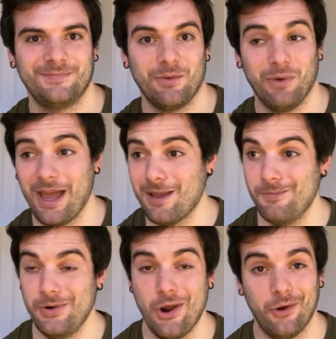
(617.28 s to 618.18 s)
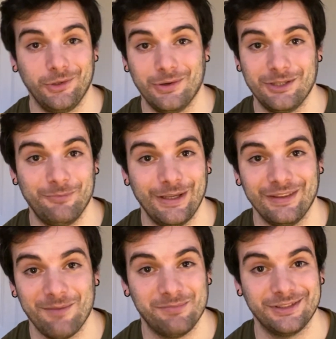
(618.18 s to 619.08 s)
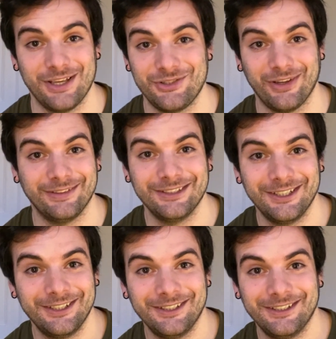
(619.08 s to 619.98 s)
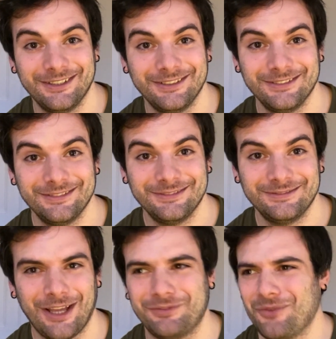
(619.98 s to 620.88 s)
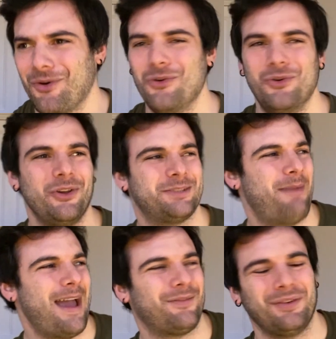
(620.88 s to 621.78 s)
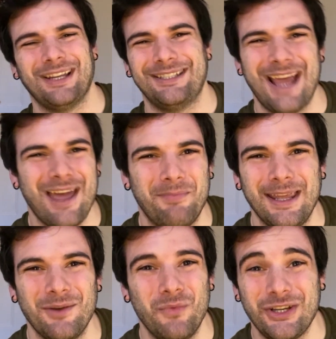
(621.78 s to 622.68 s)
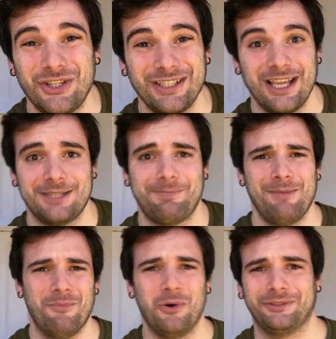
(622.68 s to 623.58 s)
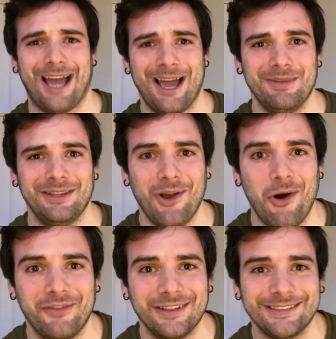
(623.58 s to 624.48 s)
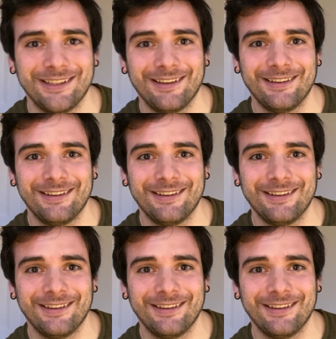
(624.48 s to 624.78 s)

Well, I am not going to be in that position. After all, who looks back from the deathbed and wishes they spent more time in the office?